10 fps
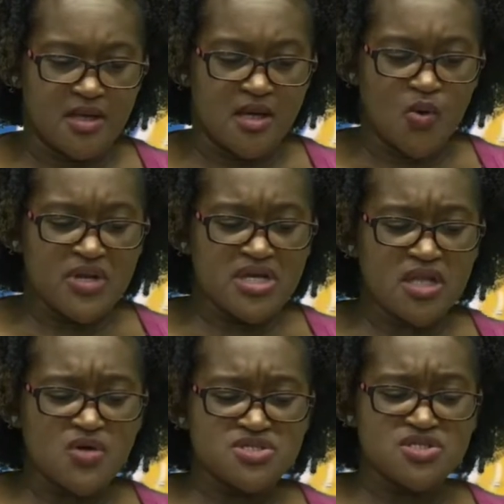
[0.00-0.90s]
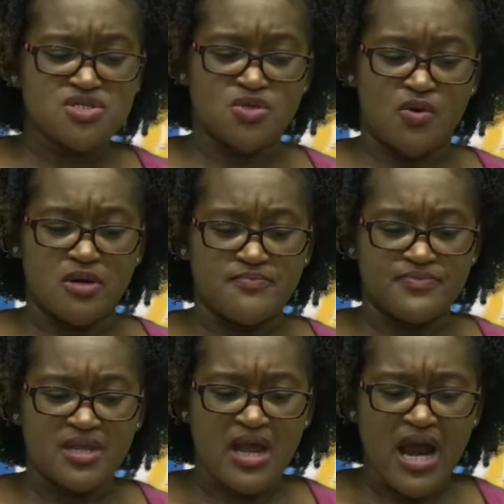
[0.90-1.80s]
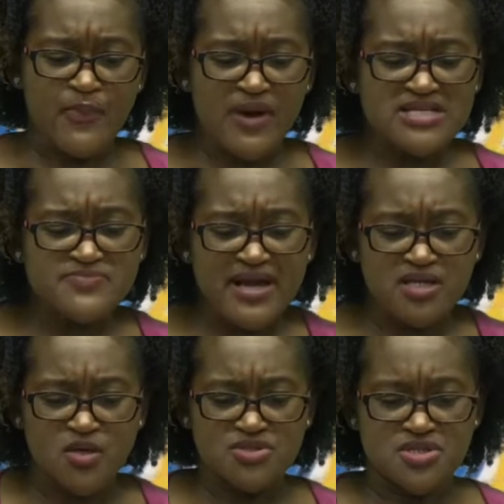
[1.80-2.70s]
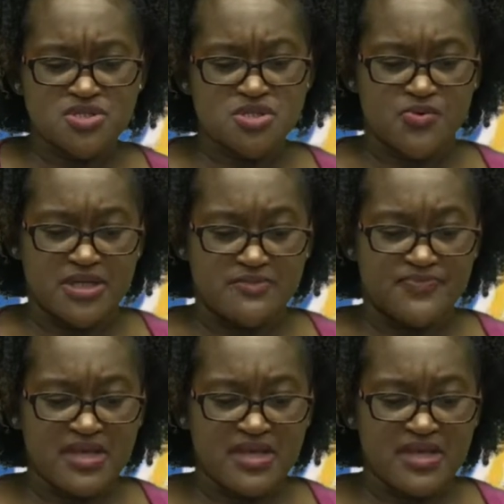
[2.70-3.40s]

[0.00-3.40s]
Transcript: When he closes the door, I press my nose in the screen,